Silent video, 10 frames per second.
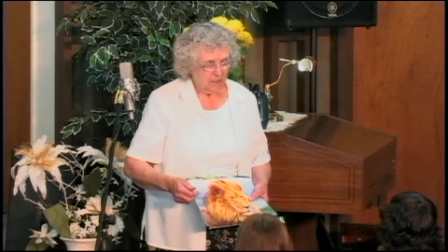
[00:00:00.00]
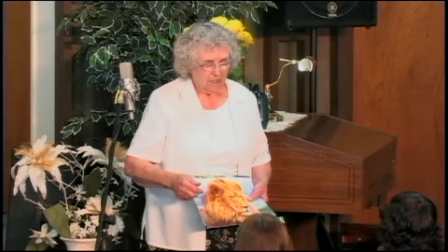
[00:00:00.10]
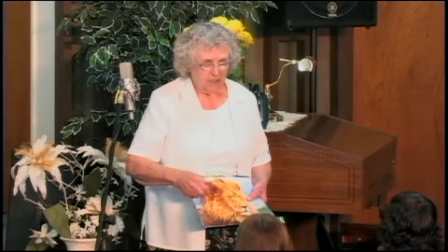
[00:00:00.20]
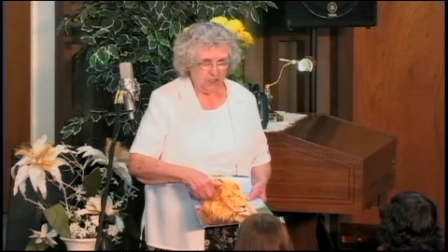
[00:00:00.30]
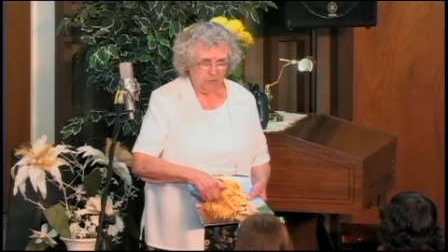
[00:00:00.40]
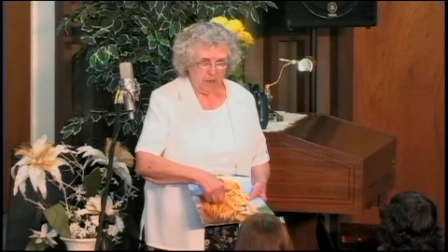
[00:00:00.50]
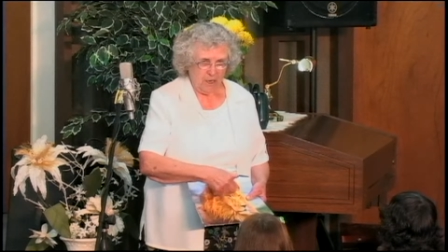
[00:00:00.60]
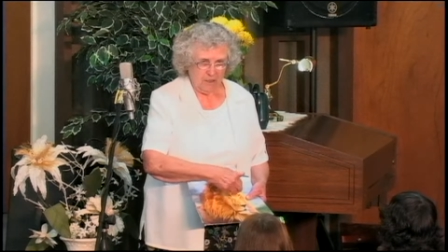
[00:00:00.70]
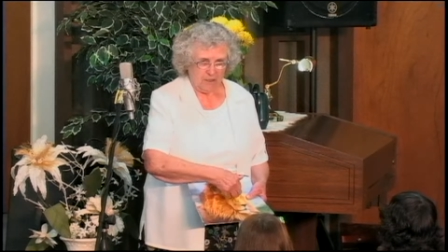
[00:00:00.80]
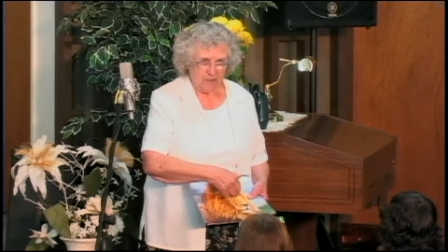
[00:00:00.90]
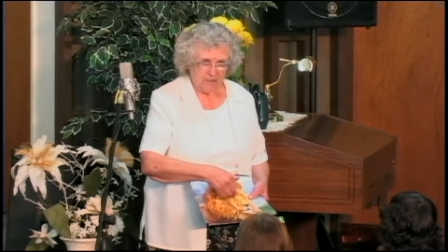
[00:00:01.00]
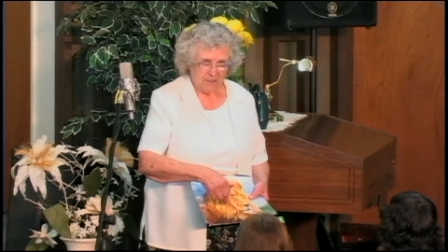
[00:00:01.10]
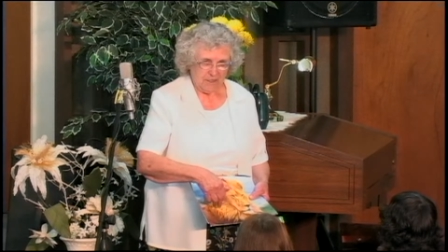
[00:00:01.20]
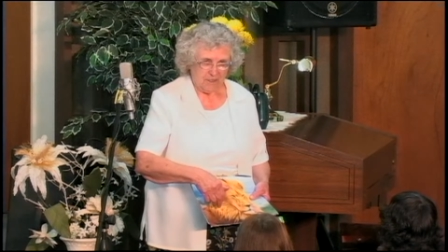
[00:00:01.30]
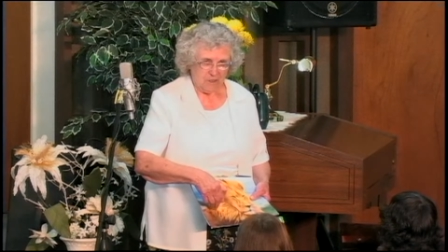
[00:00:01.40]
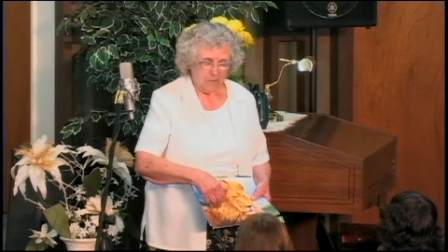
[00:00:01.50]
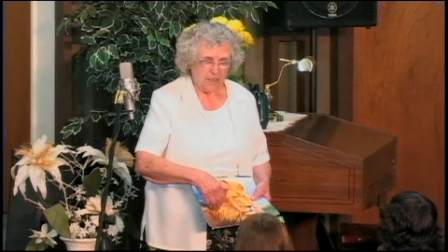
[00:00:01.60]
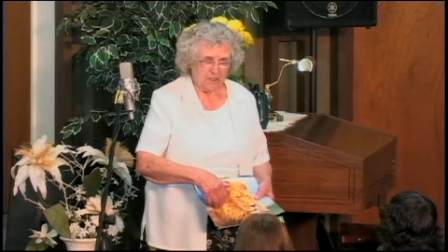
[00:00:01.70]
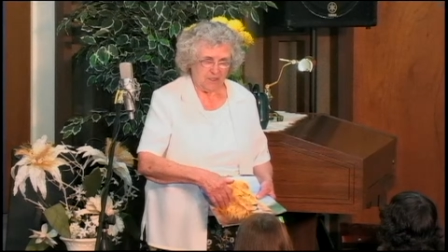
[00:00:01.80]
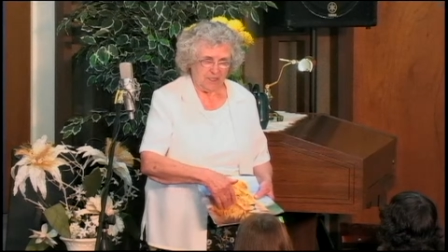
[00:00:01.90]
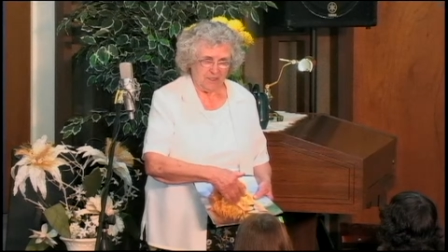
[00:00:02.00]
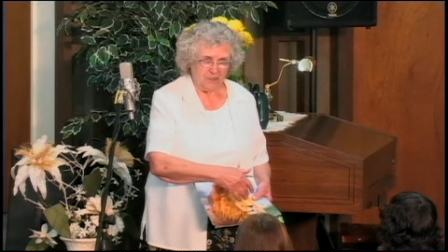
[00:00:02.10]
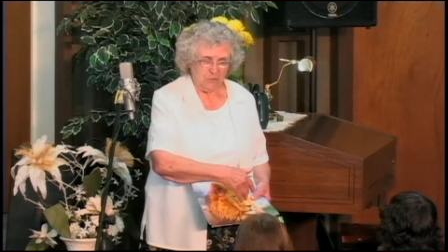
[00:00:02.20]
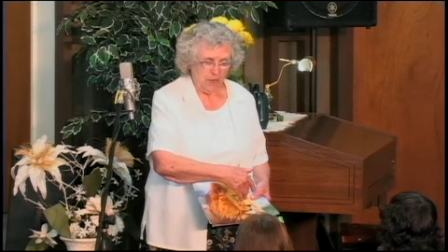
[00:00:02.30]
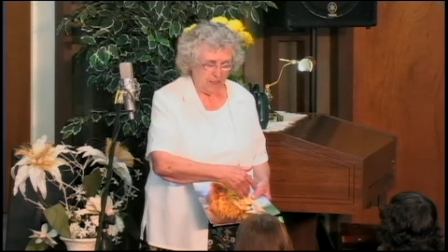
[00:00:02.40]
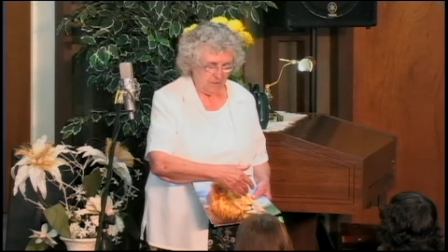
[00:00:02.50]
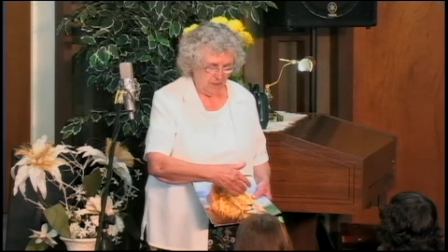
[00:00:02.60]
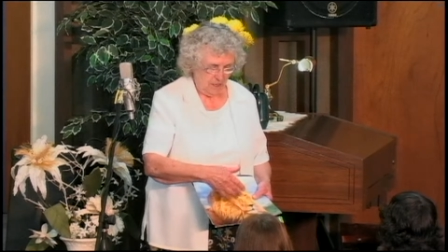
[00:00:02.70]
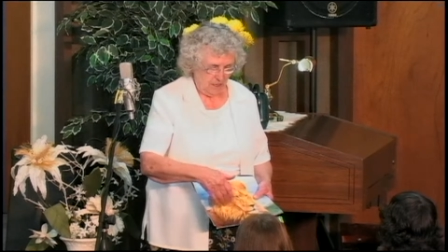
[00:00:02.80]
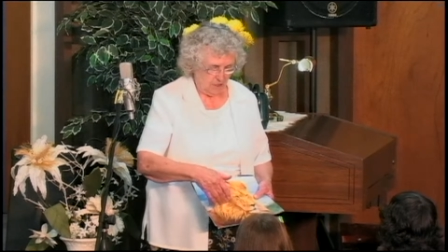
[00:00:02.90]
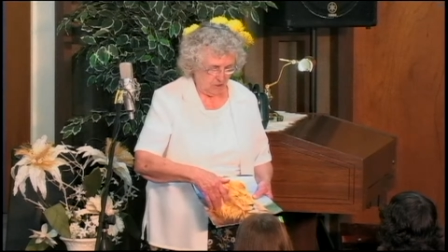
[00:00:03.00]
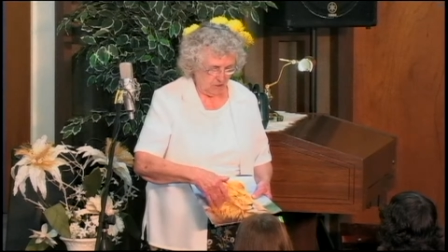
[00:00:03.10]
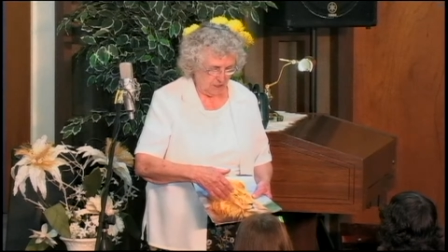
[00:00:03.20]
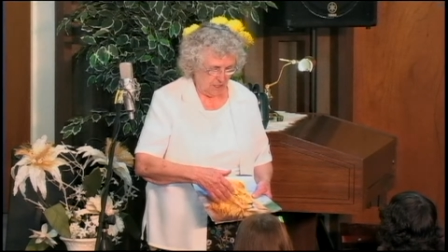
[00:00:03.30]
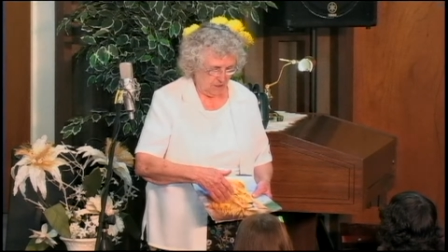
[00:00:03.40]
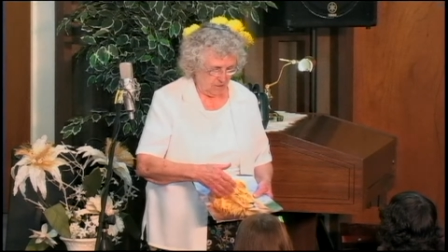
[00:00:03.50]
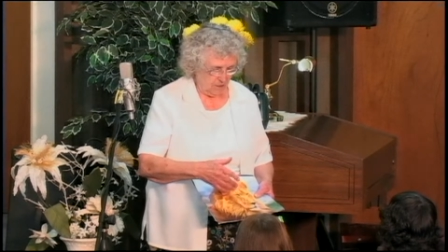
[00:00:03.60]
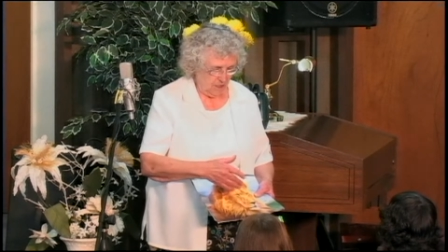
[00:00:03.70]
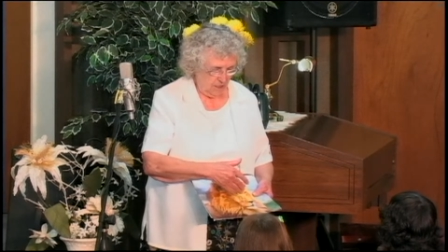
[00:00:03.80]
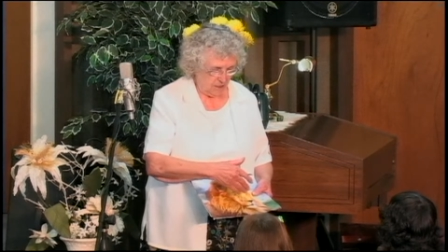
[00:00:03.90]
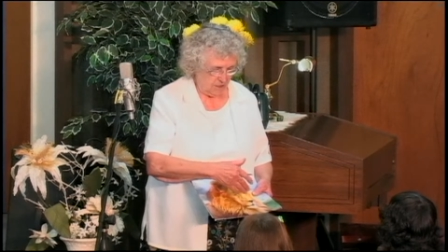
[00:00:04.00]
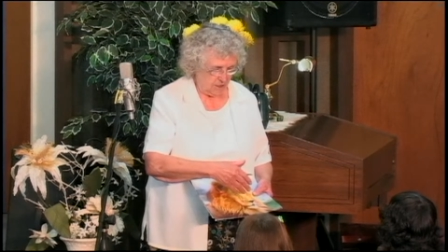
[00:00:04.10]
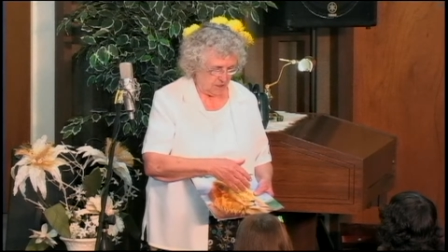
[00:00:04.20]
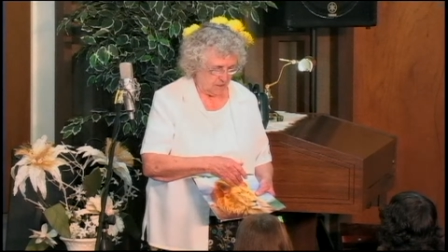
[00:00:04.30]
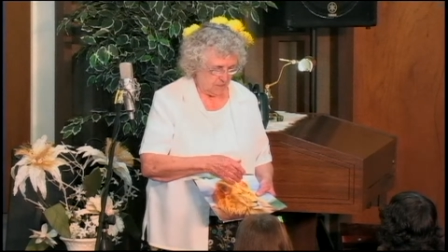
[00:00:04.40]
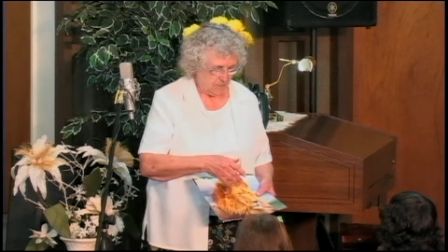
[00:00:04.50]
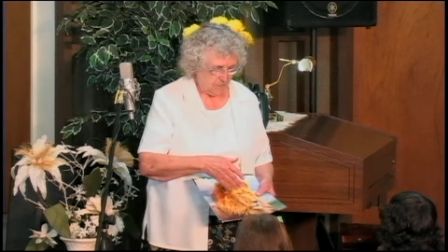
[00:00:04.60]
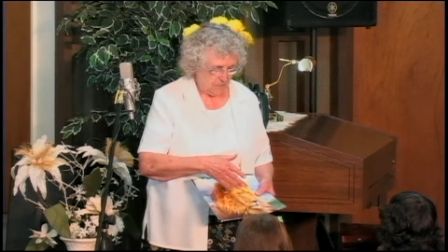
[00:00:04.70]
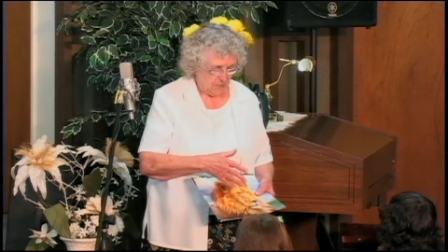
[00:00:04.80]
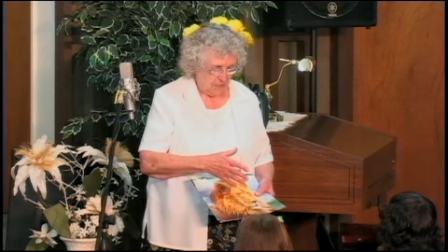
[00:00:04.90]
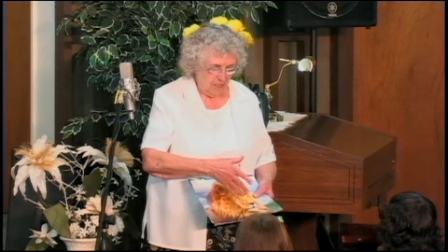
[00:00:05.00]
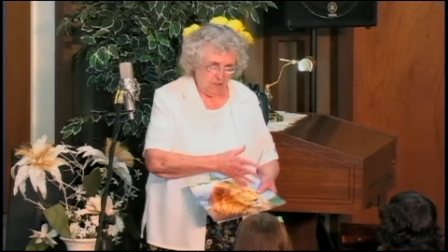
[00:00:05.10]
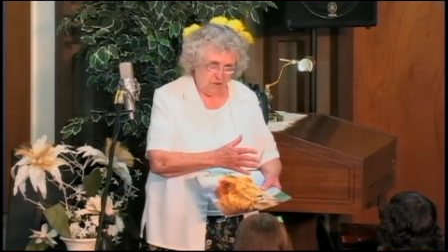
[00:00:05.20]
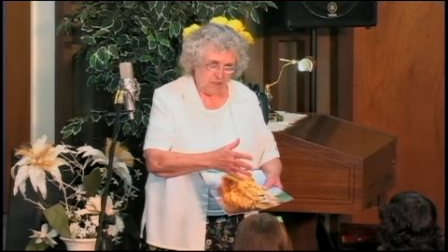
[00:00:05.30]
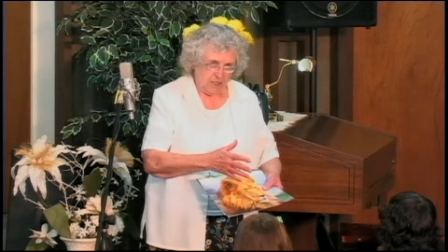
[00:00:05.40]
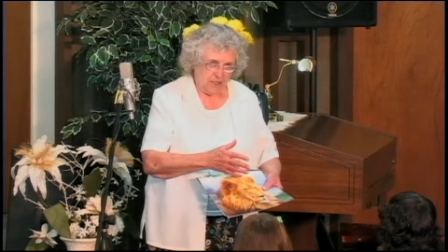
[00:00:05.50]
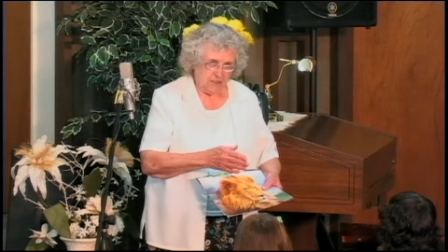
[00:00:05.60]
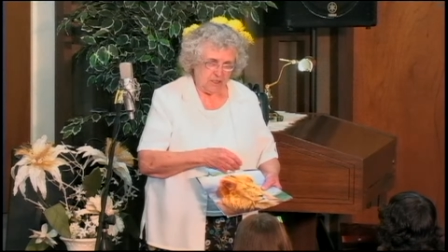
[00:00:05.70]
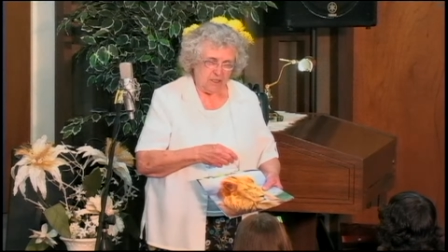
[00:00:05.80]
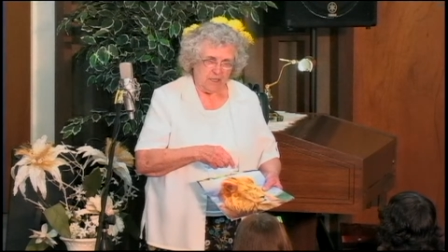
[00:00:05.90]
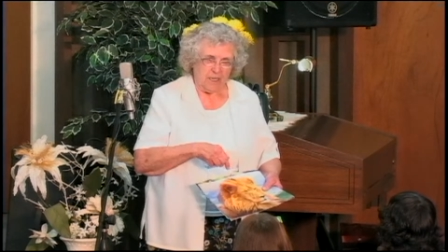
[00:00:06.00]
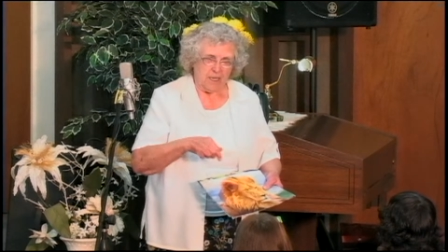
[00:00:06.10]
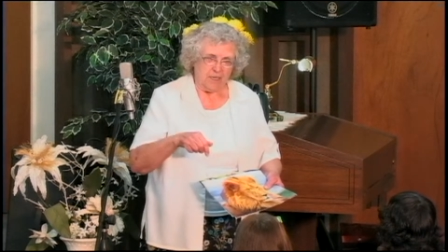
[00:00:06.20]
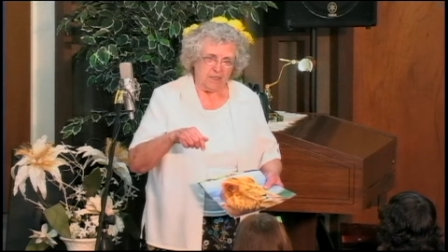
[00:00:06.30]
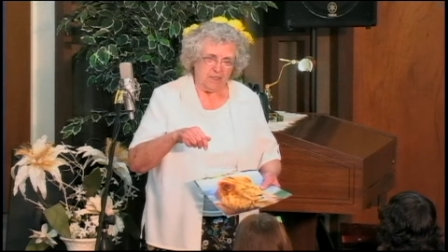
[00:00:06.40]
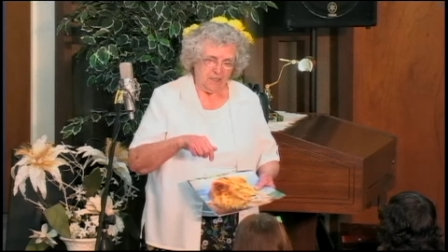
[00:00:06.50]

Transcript: His partner, you might say his wife, goes out and hunts, and he locates it, and